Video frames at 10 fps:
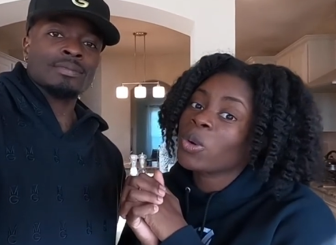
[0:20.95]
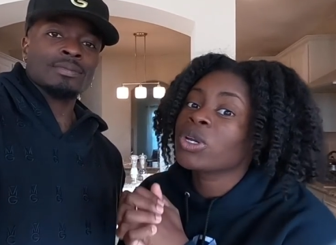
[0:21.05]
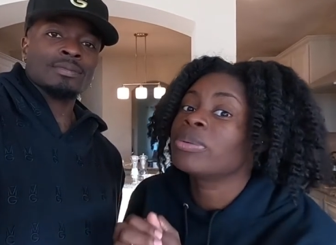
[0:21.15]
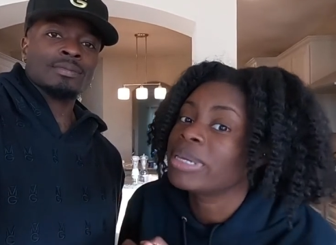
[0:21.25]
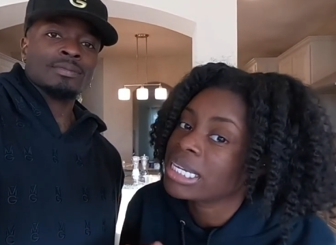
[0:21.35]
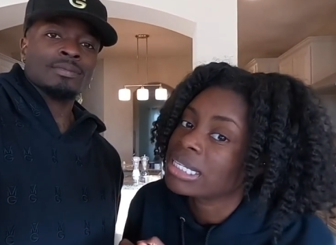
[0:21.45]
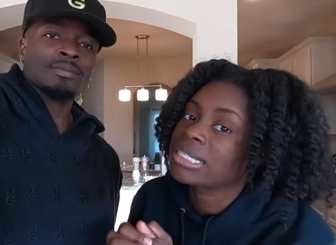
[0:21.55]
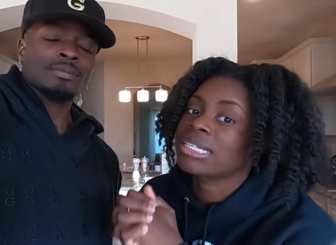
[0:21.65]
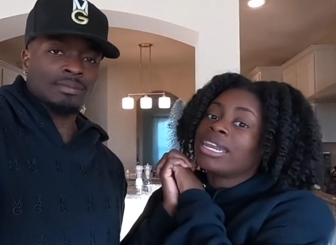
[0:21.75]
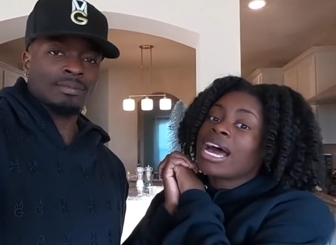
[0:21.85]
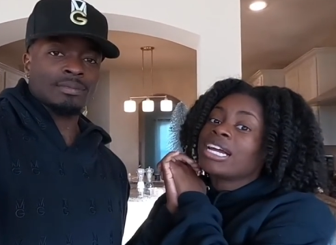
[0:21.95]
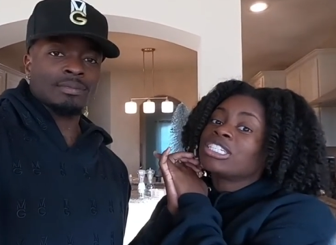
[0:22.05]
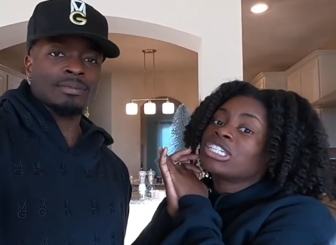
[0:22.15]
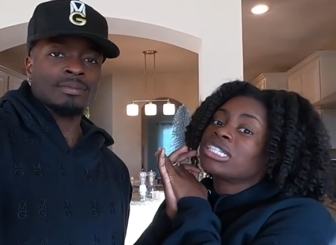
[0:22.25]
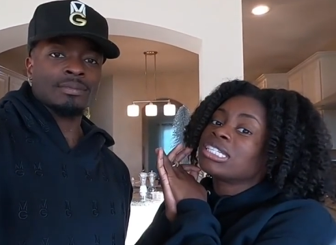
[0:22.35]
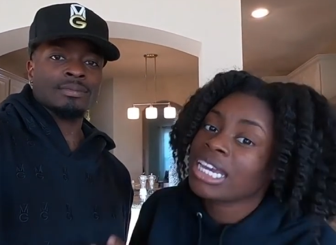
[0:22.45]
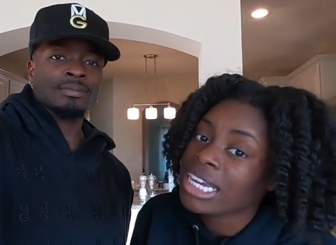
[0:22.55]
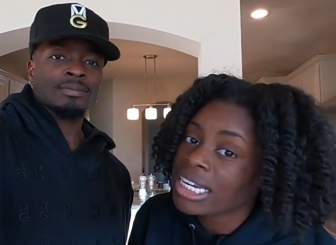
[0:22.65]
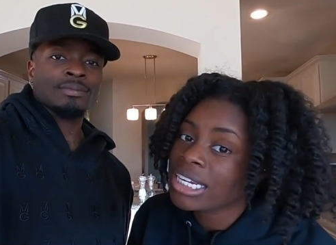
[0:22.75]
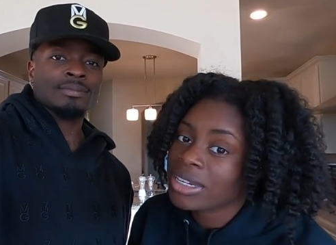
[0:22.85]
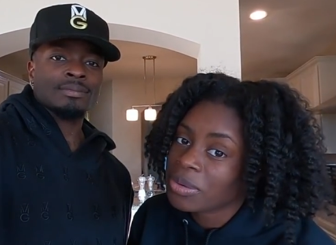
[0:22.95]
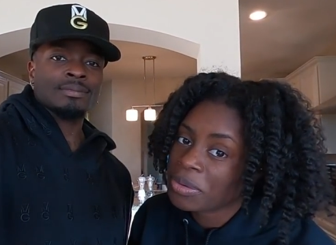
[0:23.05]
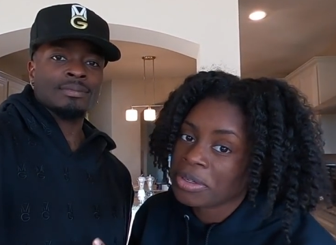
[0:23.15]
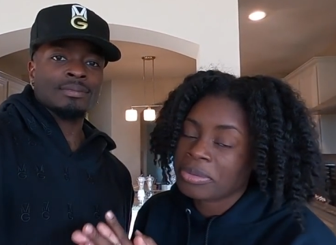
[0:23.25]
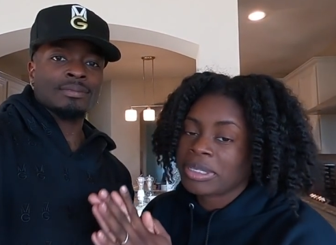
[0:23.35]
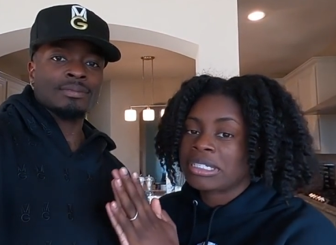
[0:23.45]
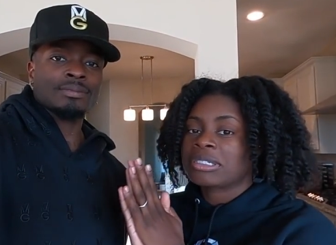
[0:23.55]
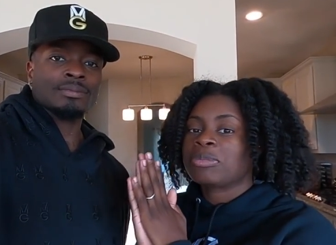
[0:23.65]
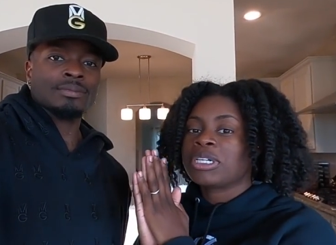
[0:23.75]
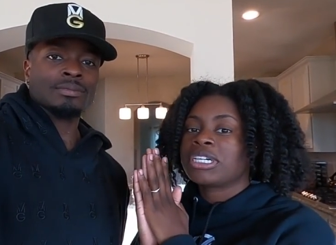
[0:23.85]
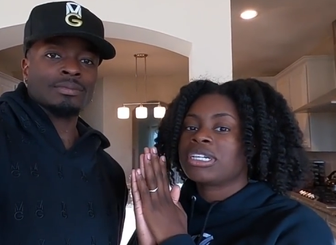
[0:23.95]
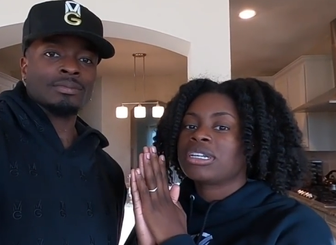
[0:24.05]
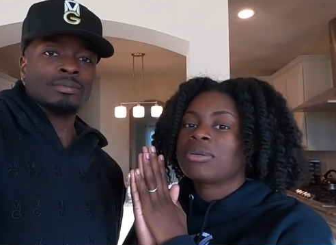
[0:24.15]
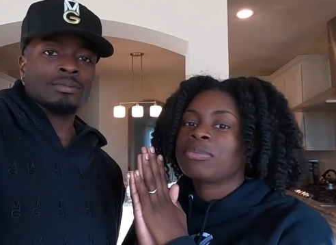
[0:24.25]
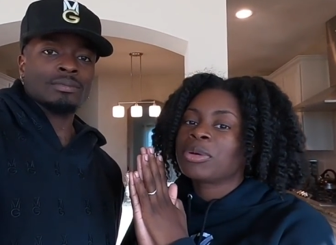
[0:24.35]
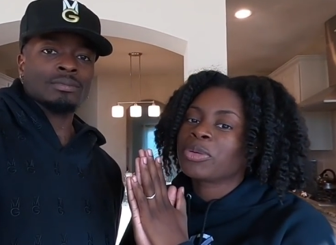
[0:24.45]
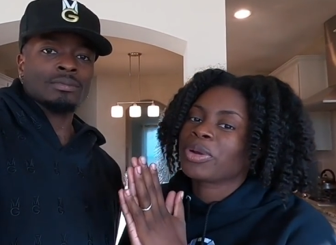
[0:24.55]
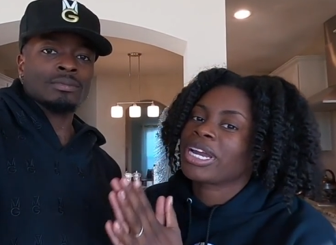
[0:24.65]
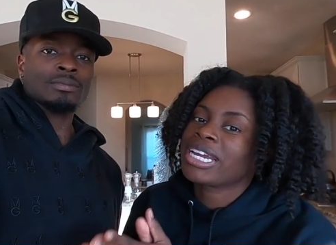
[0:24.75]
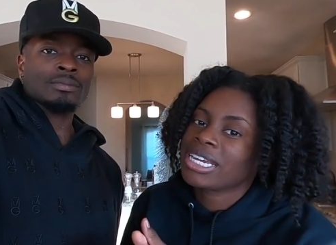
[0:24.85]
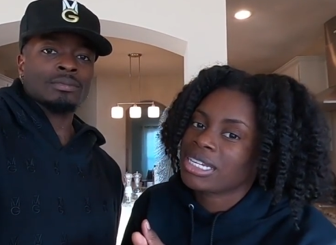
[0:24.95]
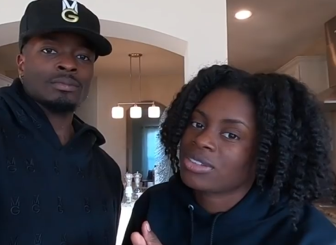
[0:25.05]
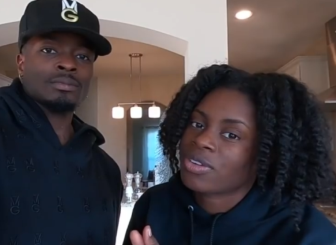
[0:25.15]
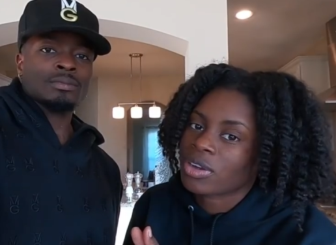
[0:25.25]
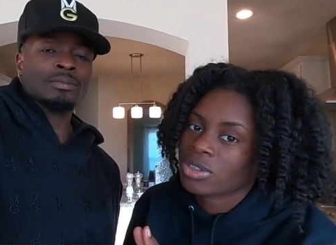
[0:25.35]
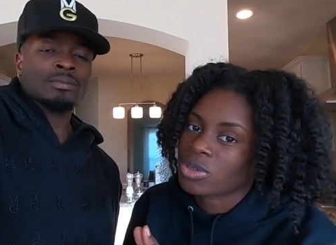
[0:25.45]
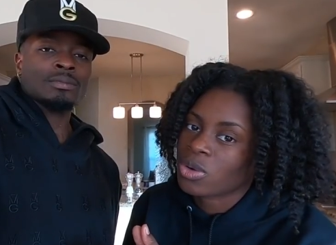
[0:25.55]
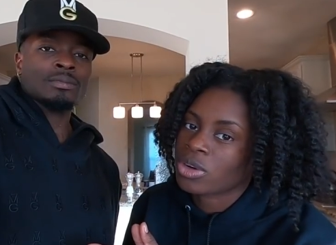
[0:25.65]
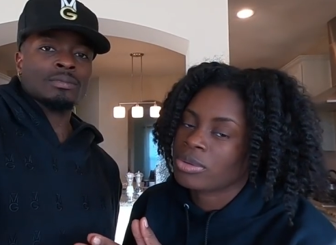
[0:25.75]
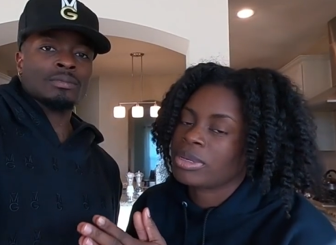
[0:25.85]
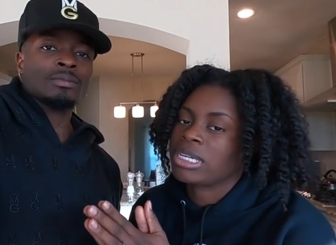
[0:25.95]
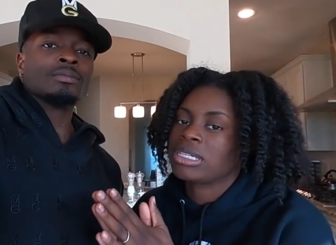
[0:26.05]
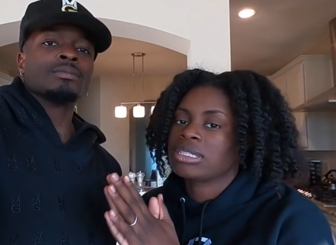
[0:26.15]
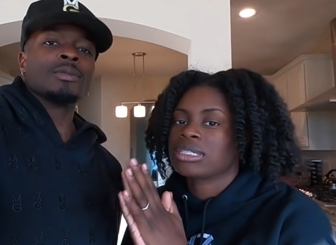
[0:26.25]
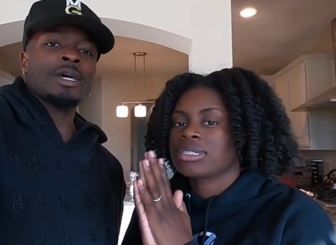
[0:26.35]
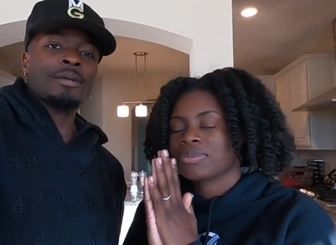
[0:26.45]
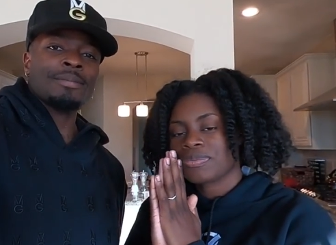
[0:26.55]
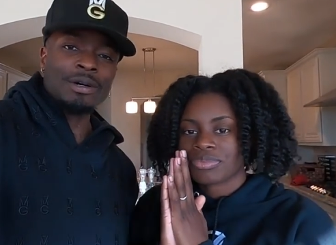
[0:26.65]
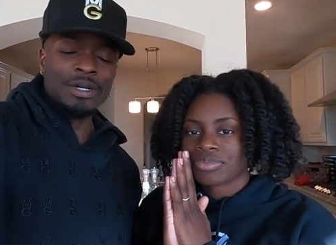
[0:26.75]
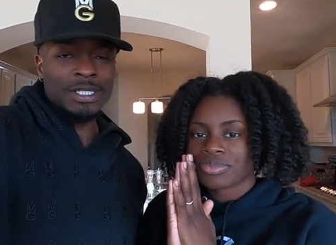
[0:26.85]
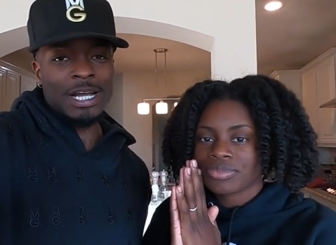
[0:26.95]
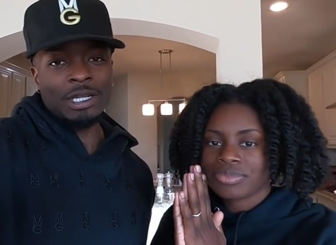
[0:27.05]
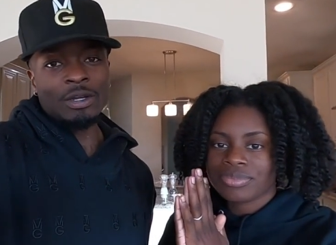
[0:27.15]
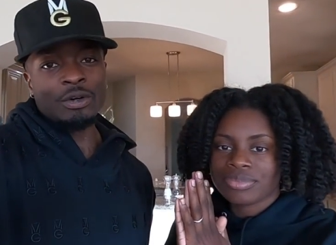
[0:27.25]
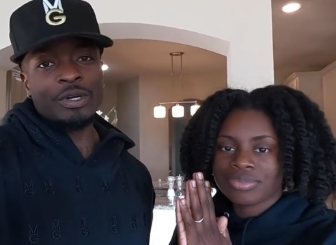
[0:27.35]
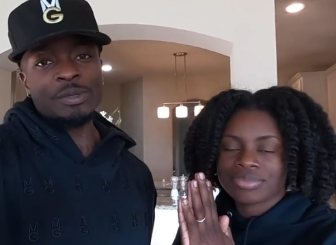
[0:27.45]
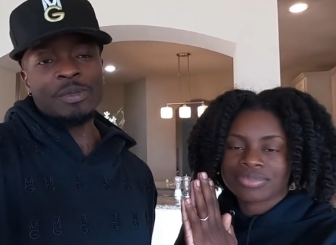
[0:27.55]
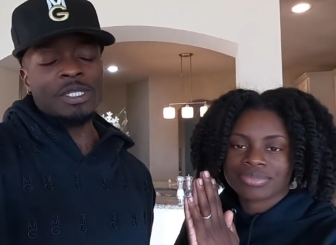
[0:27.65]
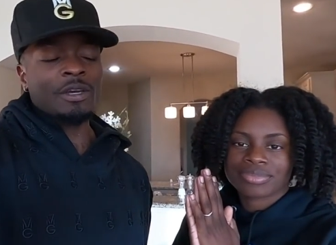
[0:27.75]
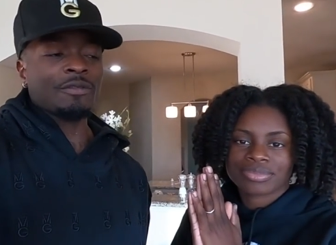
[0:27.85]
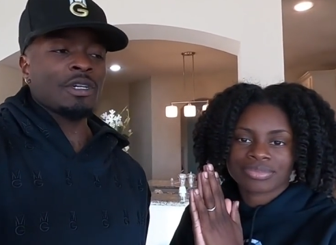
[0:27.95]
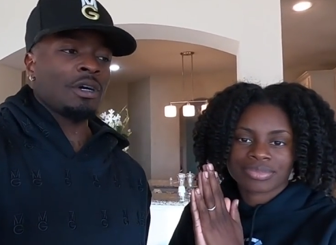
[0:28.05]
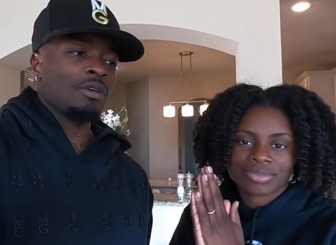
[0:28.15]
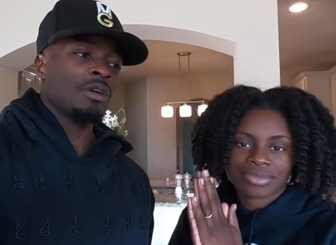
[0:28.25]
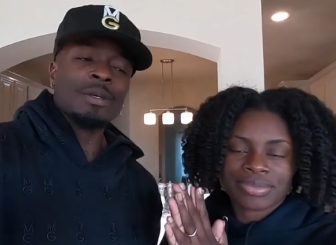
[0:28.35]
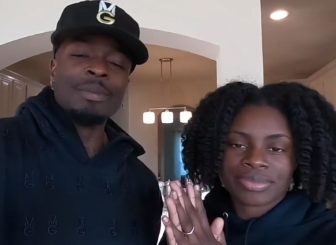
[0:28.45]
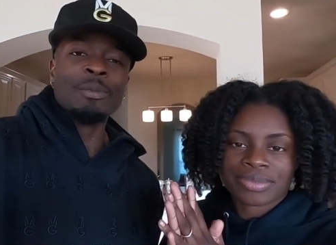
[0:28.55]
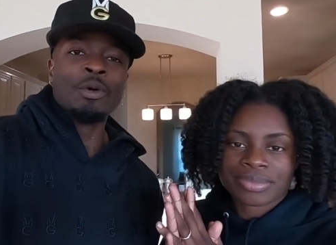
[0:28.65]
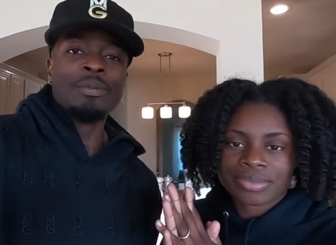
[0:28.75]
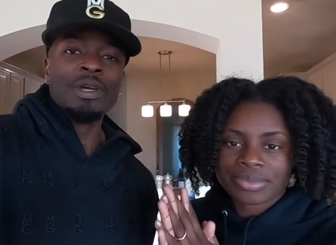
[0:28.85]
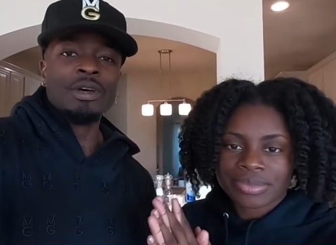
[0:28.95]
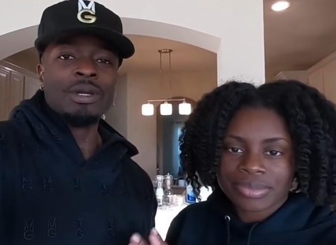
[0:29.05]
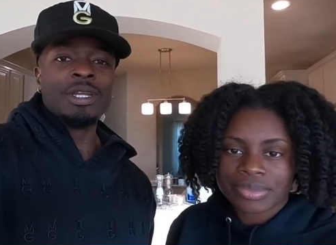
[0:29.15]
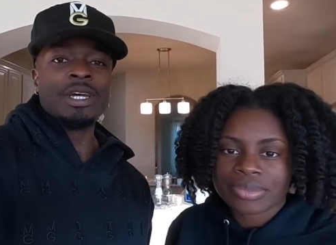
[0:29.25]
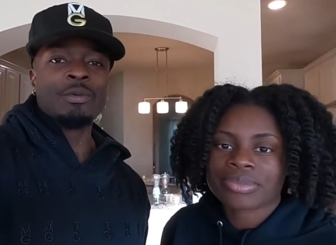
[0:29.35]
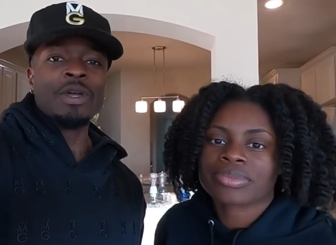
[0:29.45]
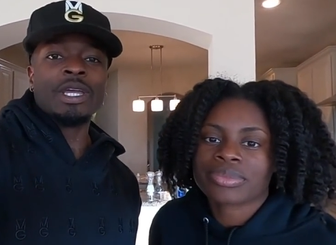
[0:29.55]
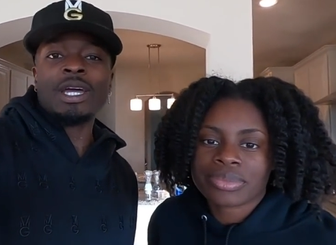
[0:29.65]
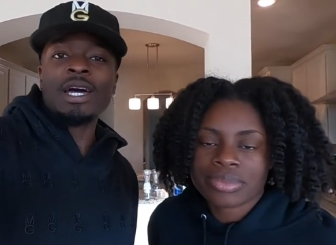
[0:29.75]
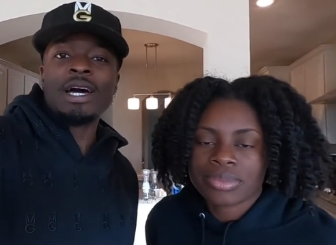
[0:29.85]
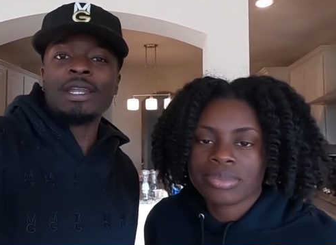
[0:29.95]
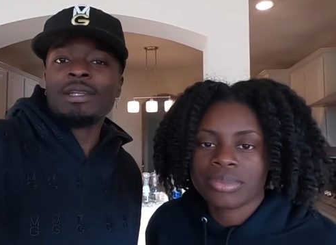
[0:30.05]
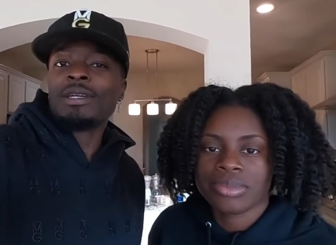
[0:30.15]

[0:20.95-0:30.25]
Speaker 1: ornaments. Not just any ornaments, but Marae's first ornaments.
Speaker 2: Yep, so it's our little Christmas gift to her. Some memorabilia that we can kind